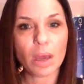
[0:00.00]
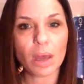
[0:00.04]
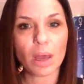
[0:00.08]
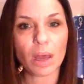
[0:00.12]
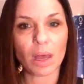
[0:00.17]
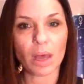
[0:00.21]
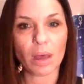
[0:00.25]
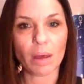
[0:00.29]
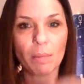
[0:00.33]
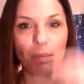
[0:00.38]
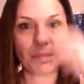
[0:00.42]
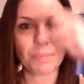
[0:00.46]

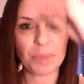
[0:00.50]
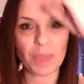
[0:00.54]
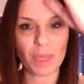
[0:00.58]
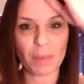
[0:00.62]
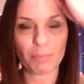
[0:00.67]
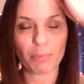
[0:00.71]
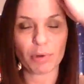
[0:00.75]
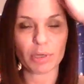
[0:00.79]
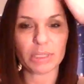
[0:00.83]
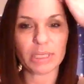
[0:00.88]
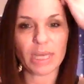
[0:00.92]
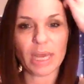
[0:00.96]
They
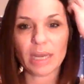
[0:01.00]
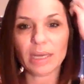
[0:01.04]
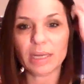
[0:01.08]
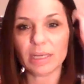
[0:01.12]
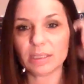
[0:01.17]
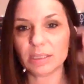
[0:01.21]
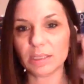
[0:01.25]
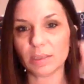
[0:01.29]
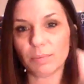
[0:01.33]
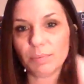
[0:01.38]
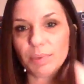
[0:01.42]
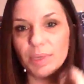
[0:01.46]

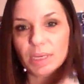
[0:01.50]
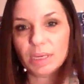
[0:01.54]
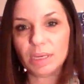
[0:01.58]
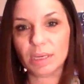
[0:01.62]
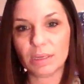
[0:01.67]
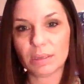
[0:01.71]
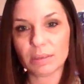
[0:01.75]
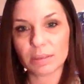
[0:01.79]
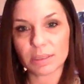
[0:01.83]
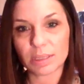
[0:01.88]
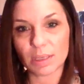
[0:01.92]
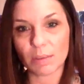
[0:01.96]
pretended to
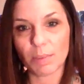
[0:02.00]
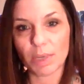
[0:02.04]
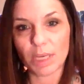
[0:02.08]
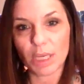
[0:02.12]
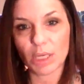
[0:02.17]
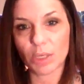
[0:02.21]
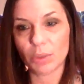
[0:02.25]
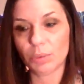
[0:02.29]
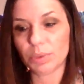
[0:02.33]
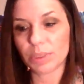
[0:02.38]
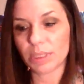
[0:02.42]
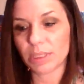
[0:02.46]
be somebody
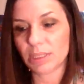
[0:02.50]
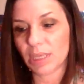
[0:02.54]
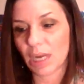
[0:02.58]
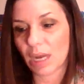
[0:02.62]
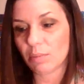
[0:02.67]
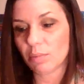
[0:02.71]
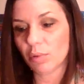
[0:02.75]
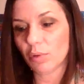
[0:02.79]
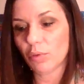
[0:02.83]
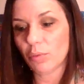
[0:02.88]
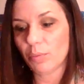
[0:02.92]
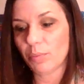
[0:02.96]
who was
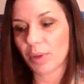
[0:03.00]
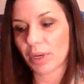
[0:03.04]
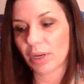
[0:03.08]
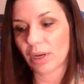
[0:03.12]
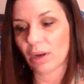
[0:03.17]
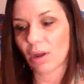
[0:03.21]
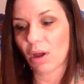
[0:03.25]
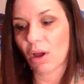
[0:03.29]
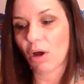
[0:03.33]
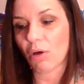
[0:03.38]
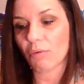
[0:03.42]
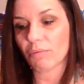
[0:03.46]
stable, but
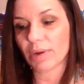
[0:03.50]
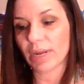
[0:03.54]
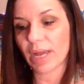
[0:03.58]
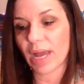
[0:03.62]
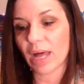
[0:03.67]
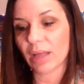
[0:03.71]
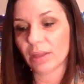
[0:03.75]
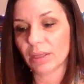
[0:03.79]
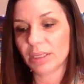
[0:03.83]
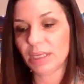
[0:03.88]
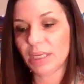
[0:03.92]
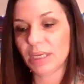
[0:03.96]
in all
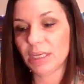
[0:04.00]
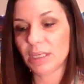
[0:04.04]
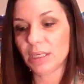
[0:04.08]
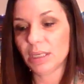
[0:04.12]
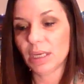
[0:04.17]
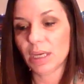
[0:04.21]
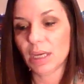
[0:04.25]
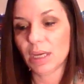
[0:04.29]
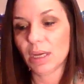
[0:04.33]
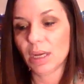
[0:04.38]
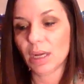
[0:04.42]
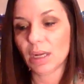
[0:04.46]
reality,
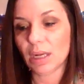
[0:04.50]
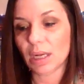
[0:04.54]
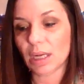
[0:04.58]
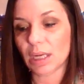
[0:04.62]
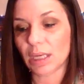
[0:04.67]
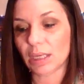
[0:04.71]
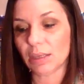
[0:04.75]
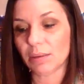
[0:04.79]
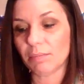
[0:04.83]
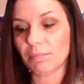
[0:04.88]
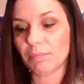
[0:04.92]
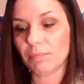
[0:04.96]

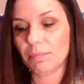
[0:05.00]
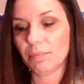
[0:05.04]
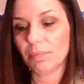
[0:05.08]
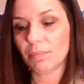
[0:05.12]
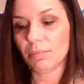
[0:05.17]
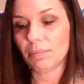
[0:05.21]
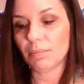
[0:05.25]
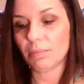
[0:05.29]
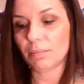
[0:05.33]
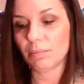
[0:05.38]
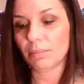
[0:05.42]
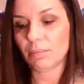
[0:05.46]

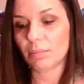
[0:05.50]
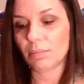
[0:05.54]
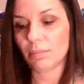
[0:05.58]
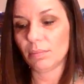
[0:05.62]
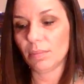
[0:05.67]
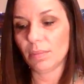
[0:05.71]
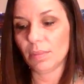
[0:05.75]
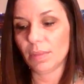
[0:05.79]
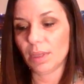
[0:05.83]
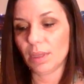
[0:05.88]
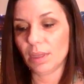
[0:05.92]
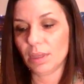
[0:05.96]

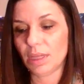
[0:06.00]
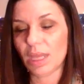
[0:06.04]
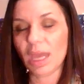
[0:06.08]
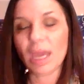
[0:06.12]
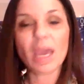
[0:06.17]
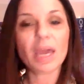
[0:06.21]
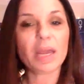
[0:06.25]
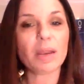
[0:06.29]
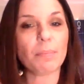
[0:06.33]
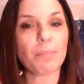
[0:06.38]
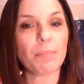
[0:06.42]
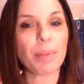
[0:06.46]
they
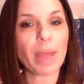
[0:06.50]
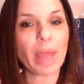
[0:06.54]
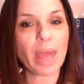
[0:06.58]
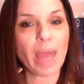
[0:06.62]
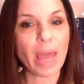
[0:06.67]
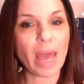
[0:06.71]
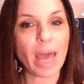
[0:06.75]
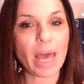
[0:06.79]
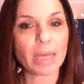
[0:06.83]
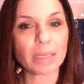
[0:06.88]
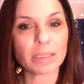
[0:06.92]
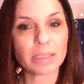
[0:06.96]
had a
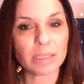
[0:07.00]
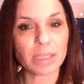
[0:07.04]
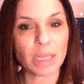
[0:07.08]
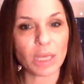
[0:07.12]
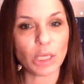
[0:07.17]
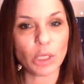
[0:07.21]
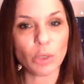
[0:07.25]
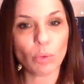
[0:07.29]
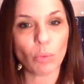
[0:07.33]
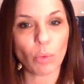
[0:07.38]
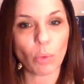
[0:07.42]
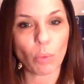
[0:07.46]
past
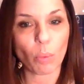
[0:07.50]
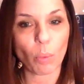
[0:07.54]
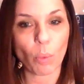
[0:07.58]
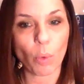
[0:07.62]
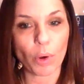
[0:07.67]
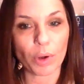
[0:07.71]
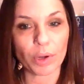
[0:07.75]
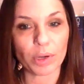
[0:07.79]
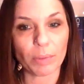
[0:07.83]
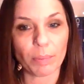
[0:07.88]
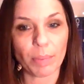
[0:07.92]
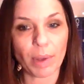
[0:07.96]
that you were
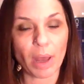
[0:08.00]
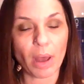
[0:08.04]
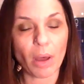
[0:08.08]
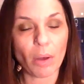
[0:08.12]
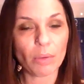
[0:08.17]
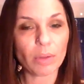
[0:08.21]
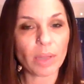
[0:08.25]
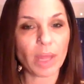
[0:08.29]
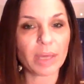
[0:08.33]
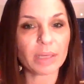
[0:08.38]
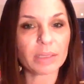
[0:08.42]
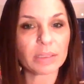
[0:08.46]
warned
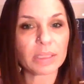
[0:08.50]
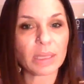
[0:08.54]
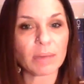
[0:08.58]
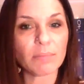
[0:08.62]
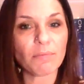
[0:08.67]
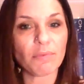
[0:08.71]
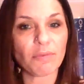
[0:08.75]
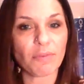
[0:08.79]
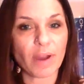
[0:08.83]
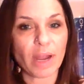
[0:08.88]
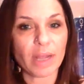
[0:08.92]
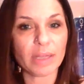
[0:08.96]
about. Like,
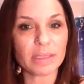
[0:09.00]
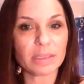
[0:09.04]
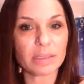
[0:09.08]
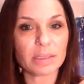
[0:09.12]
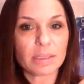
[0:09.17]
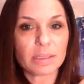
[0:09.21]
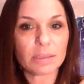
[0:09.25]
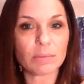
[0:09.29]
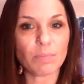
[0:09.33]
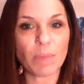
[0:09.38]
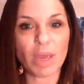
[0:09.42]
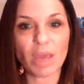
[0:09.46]
some
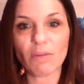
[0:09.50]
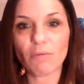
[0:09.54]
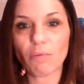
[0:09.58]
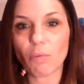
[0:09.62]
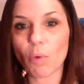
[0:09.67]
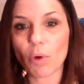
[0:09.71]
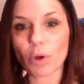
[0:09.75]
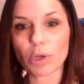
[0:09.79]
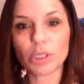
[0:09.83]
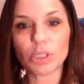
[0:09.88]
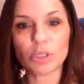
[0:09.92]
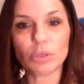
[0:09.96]
friends may have
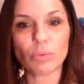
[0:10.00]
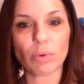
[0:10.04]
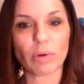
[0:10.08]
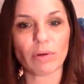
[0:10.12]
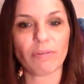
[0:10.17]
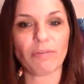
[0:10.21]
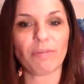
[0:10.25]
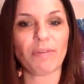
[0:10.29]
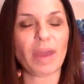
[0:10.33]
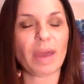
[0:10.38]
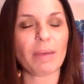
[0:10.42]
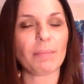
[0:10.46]
warned you, or
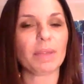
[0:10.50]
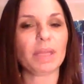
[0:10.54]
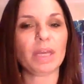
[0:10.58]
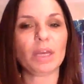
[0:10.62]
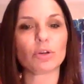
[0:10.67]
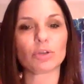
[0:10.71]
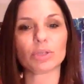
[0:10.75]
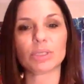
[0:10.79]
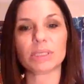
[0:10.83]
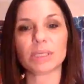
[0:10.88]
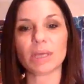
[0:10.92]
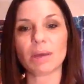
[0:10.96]
family,
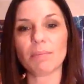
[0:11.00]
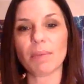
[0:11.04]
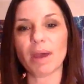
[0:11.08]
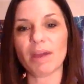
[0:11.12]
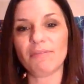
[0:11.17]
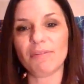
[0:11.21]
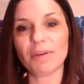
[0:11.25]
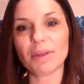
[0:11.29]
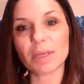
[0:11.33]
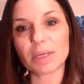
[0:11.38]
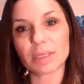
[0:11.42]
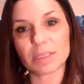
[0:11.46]
or I
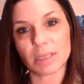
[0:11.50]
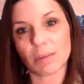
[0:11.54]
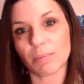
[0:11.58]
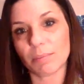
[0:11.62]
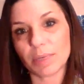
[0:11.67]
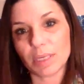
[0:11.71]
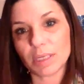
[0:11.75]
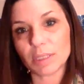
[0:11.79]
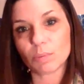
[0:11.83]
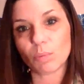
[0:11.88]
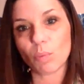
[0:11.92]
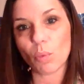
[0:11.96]
feel like
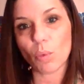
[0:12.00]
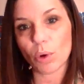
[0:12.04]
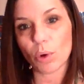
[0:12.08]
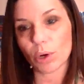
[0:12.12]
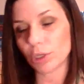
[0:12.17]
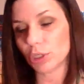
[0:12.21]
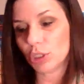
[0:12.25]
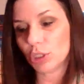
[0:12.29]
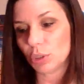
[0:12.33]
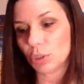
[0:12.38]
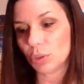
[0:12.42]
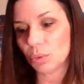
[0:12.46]
somebody's
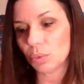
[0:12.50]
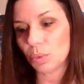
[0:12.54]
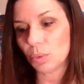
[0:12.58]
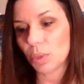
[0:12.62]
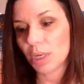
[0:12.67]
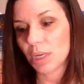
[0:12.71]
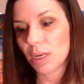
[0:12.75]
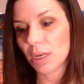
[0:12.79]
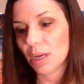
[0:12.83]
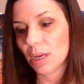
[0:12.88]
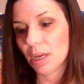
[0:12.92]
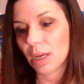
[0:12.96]
warned you
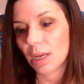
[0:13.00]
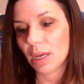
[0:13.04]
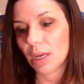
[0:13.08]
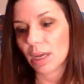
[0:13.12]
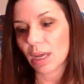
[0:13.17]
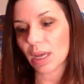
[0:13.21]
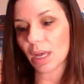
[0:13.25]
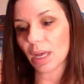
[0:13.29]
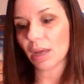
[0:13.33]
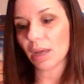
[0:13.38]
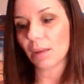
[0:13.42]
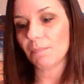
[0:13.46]

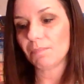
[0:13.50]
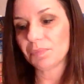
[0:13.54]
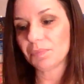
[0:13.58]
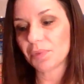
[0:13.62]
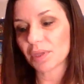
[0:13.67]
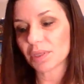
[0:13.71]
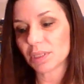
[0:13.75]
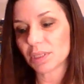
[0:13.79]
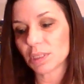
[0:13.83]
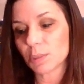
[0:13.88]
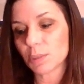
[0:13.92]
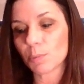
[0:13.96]

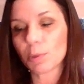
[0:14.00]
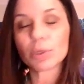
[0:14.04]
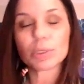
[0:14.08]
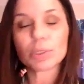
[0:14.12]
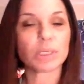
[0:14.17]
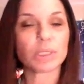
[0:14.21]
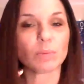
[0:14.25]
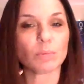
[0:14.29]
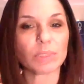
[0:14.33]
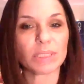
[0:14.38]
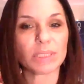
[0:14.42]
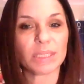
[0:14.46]
that this
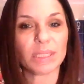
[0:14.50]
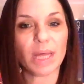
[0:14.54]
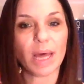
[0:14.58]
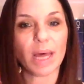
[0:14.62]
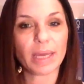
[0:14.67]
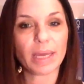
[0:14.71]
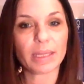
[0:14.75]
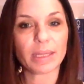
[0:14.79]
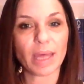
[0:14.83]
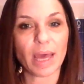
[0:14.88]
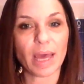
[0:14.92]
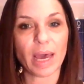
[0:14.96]
person was
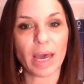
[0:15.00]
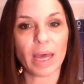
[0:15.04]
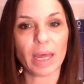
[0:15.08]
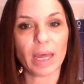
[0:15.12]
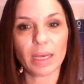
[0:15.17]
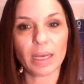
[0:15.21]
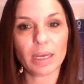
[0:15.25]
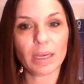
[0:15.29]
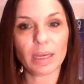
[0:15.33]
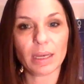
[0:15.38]
like that,